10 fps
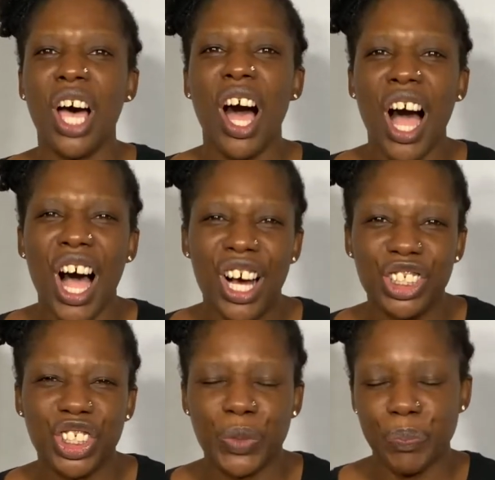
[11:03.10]

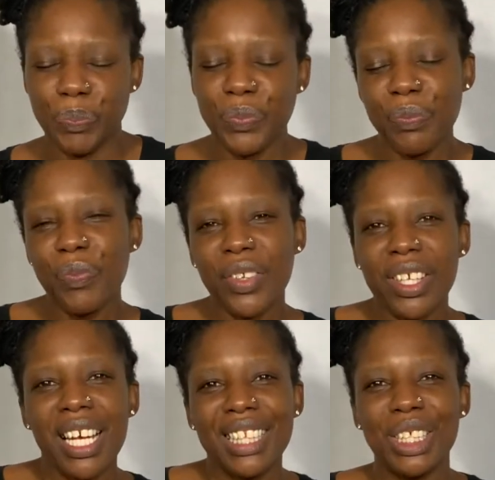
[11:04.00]
touch.
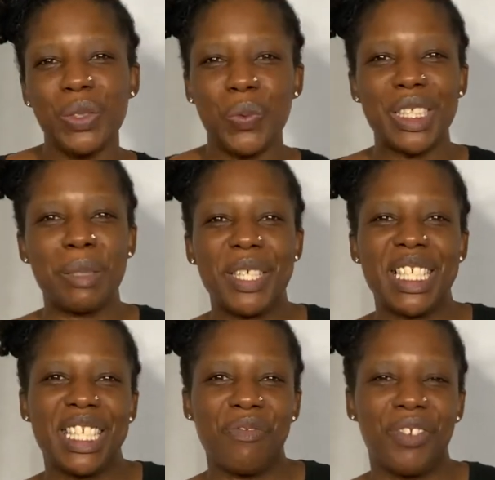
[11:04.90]
This one's a bit
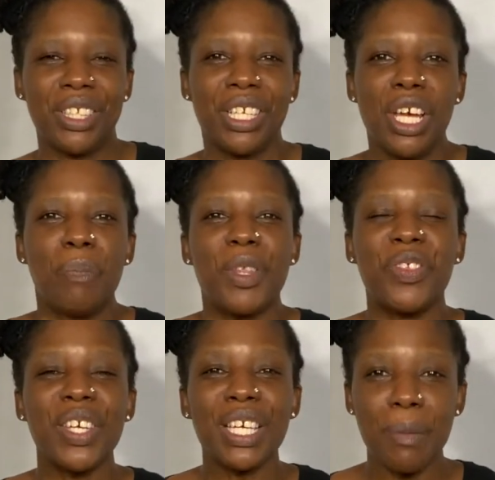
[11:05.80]
different, but
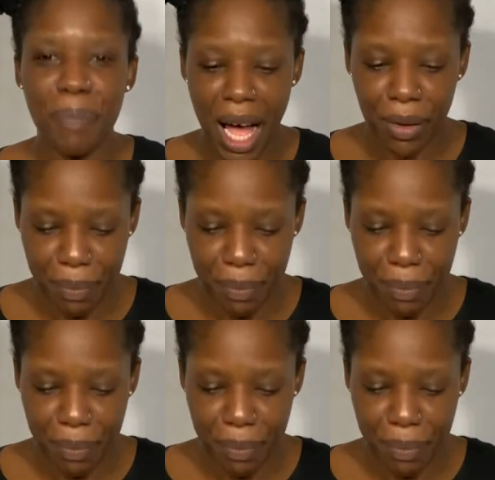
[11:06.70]
think about